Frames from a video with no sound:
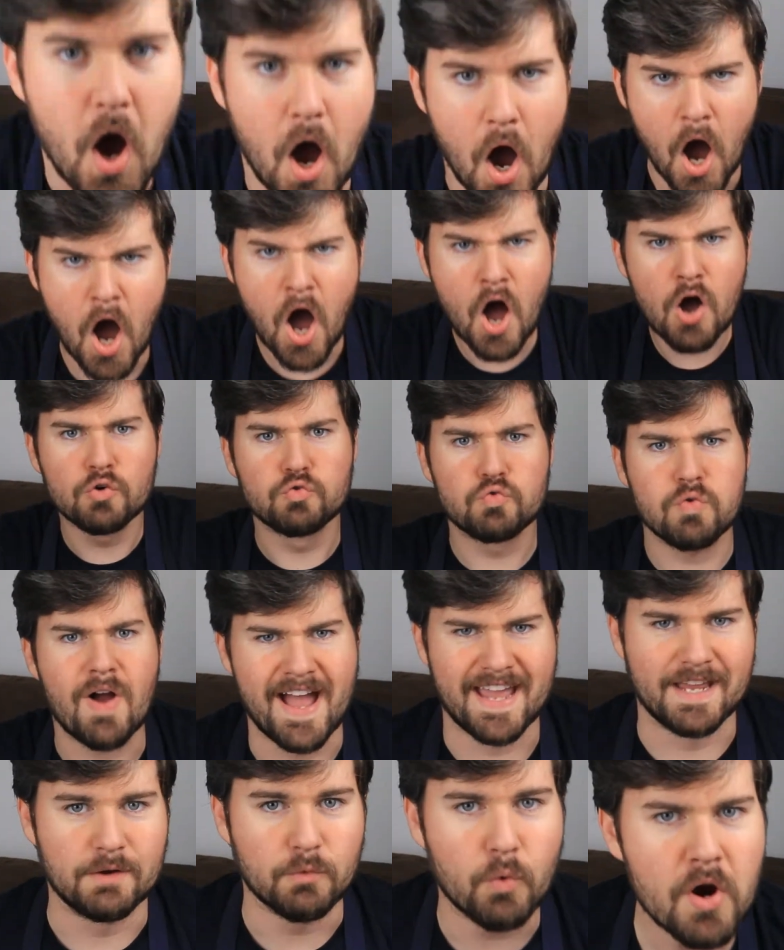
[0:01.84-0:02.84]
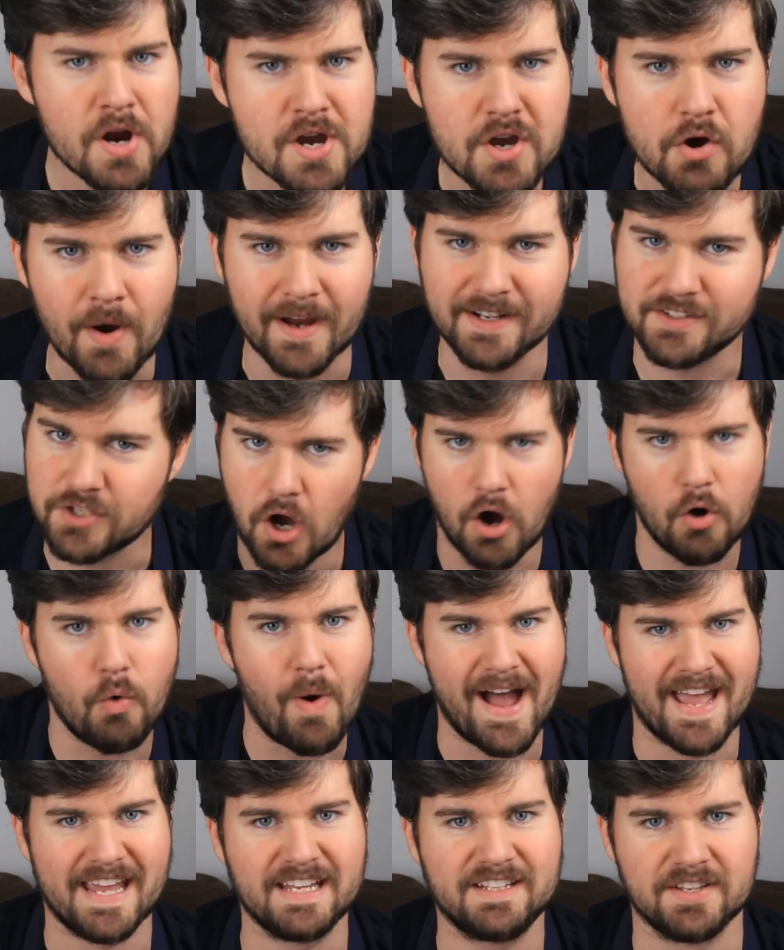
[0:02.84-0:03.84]
All right, we're going to
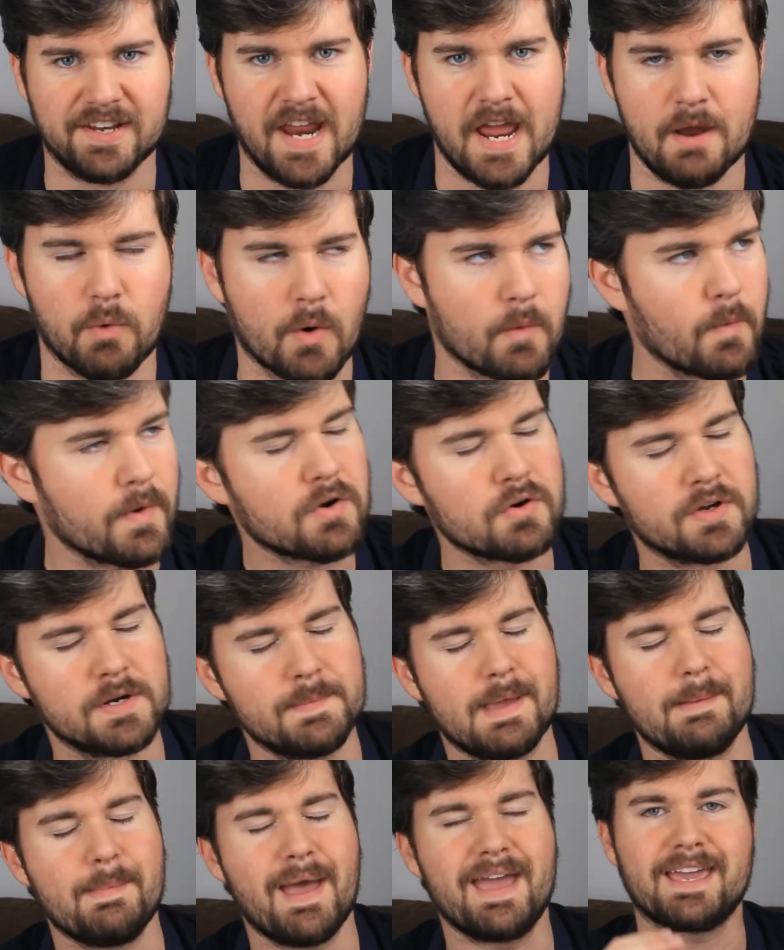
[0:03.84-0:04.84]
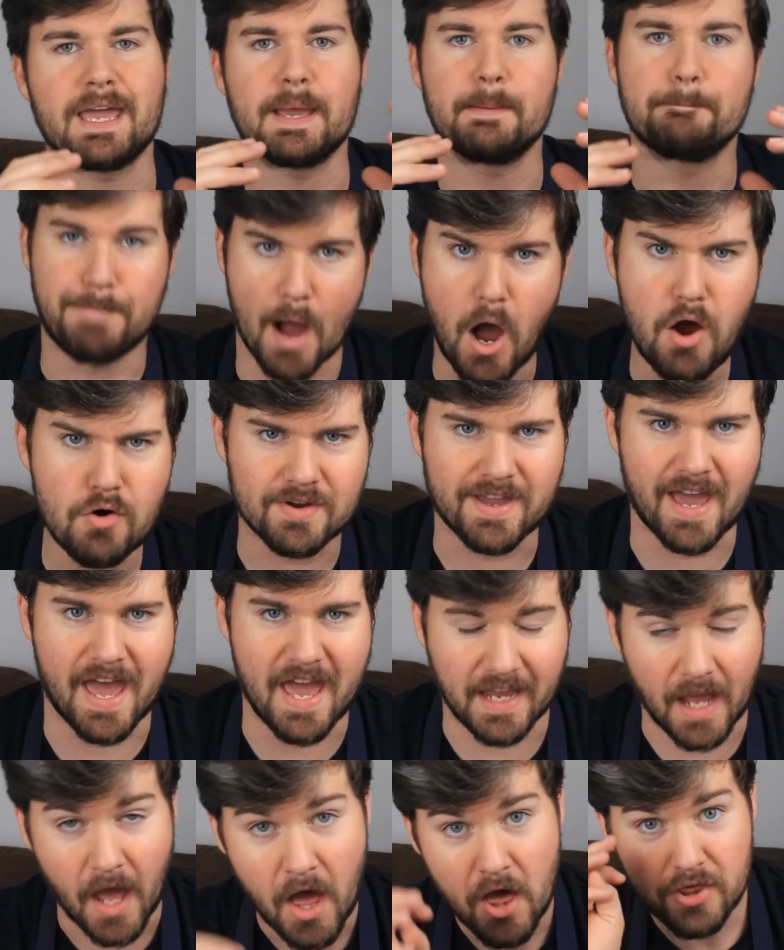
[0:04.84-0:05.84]
Hawaii today, where we're going to be making poke
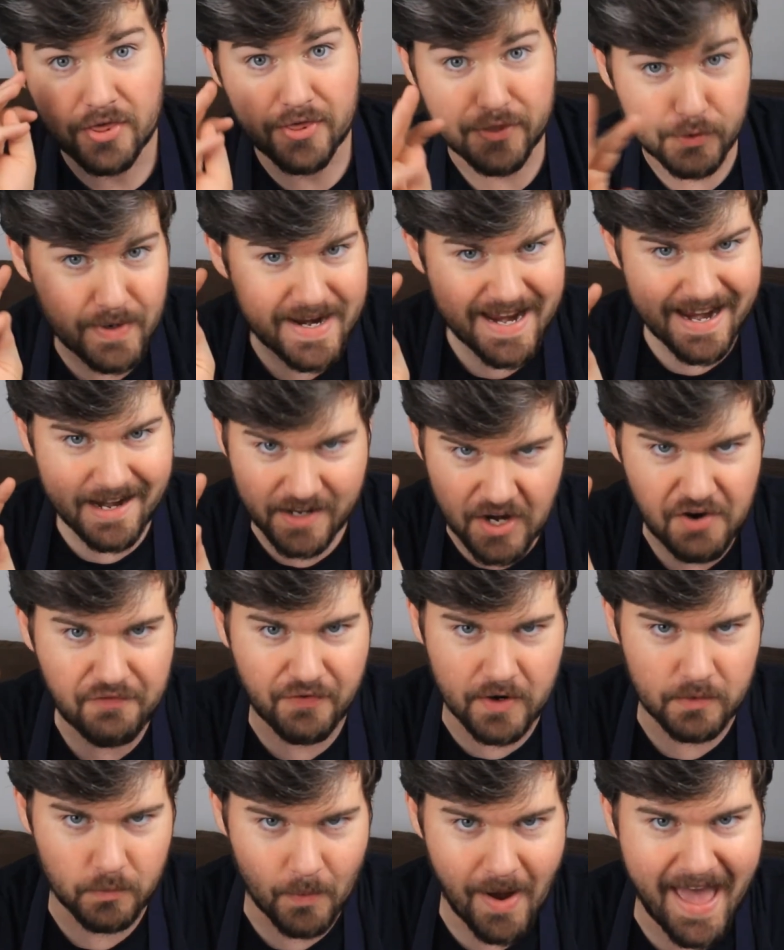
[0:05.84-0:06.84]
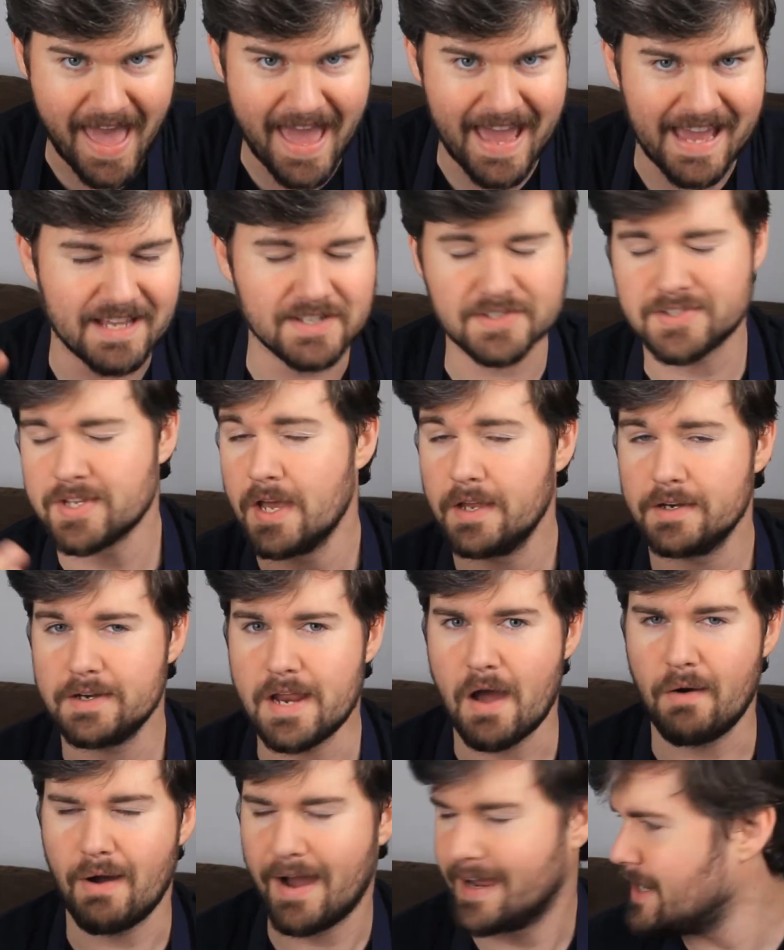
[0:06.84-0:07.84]
3 different ways.
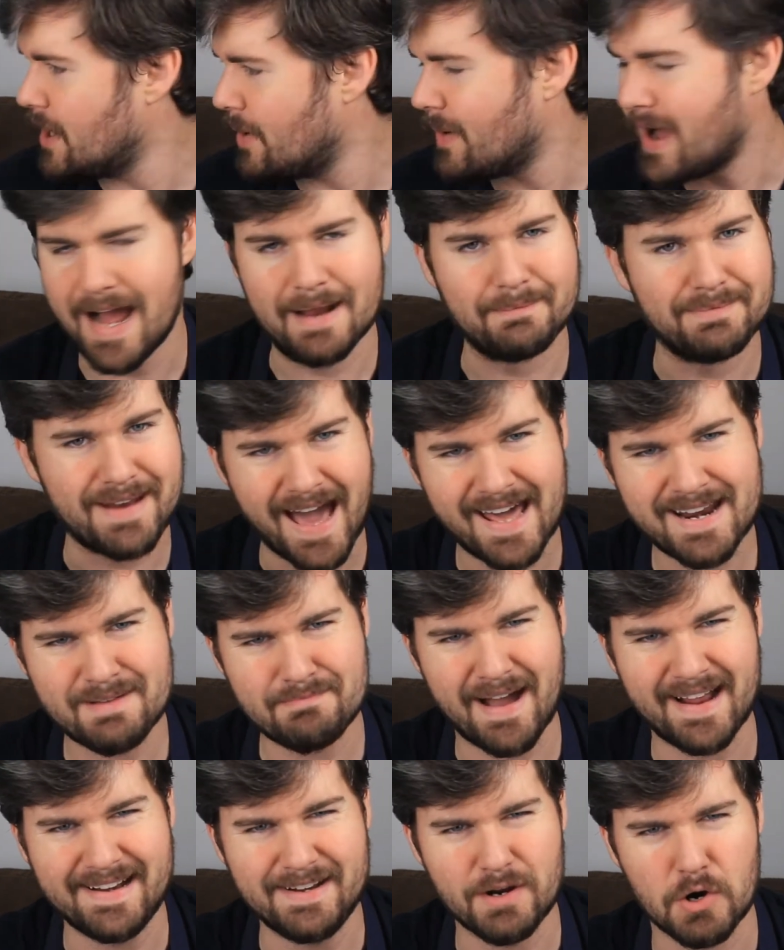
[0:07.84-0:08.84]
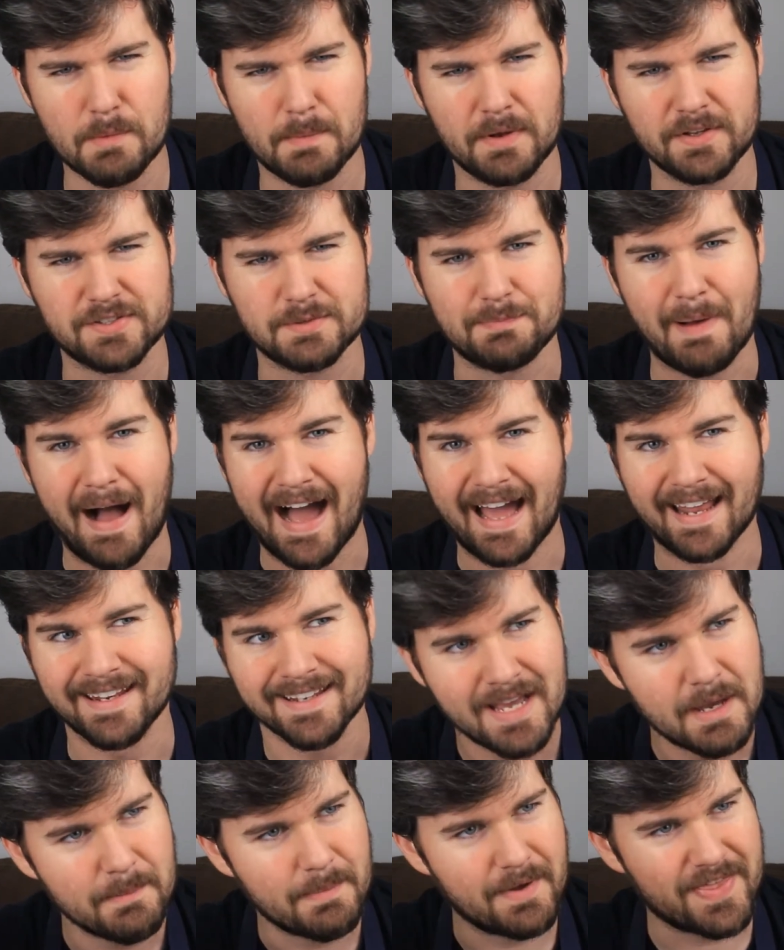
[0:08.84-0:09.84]
Now, I know I'm not in my normal spot,
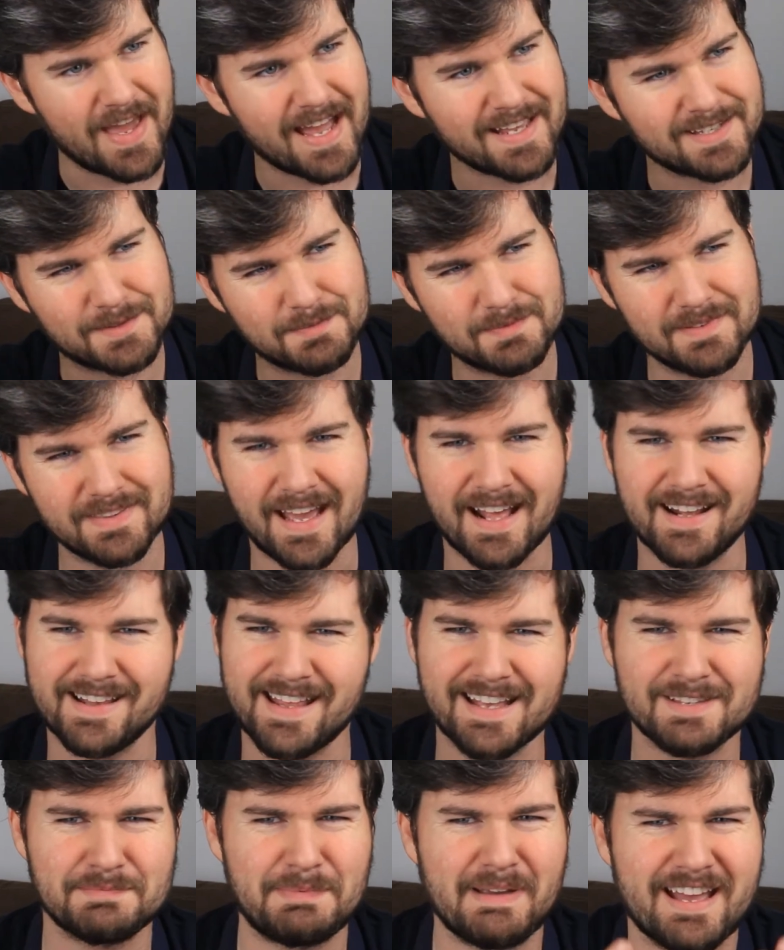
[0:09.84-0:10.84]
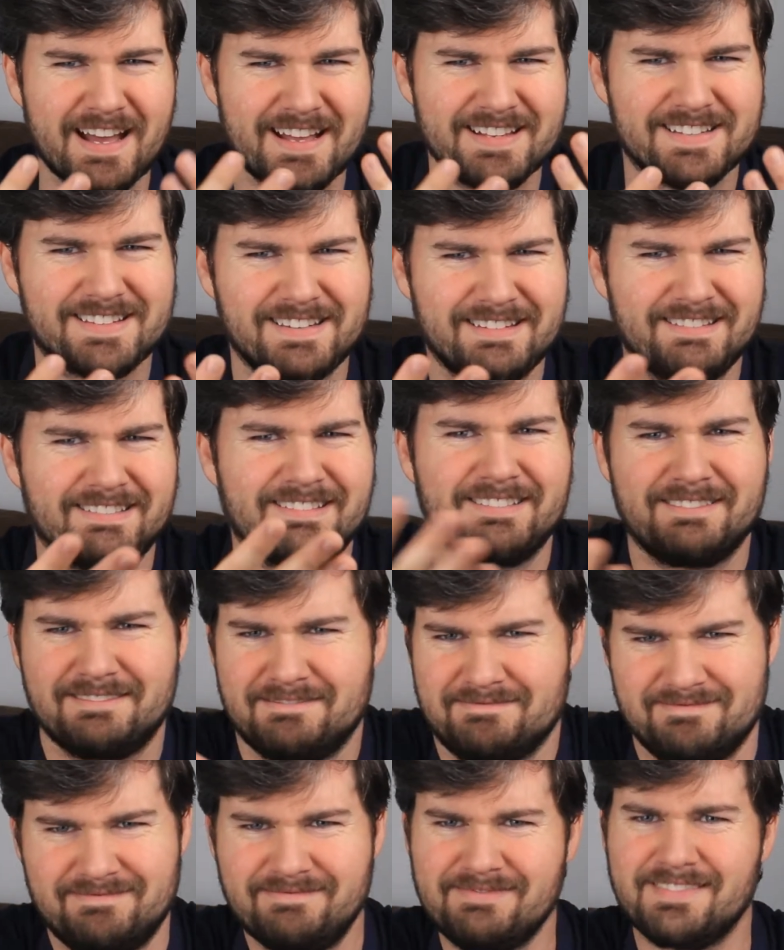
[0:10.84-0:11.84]
but that's because,
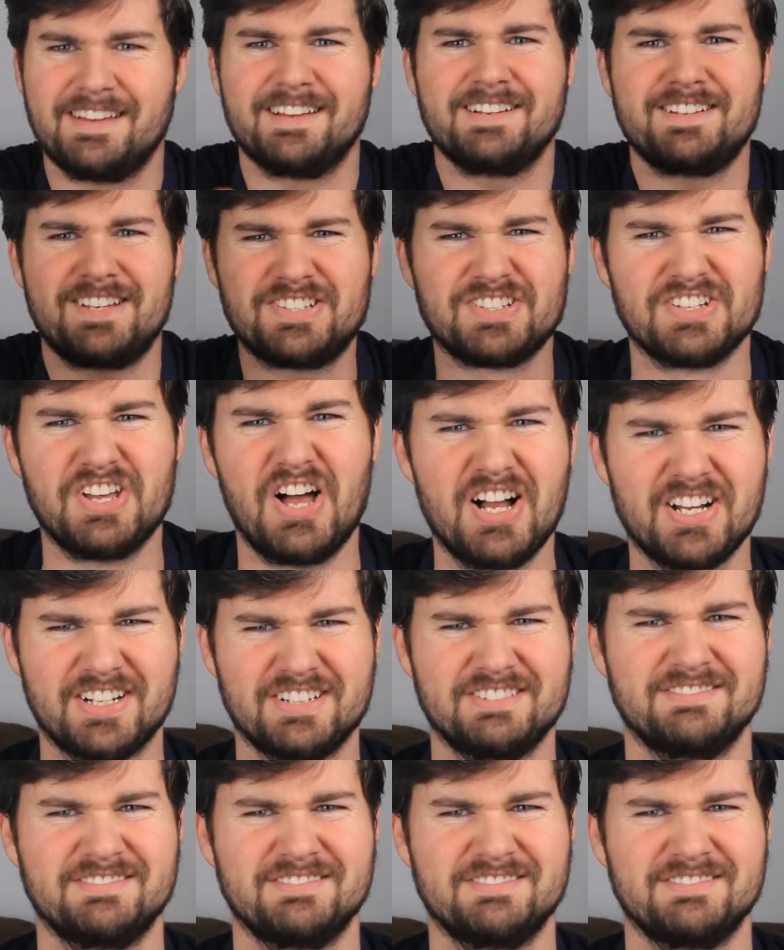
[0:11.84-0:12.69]
just look.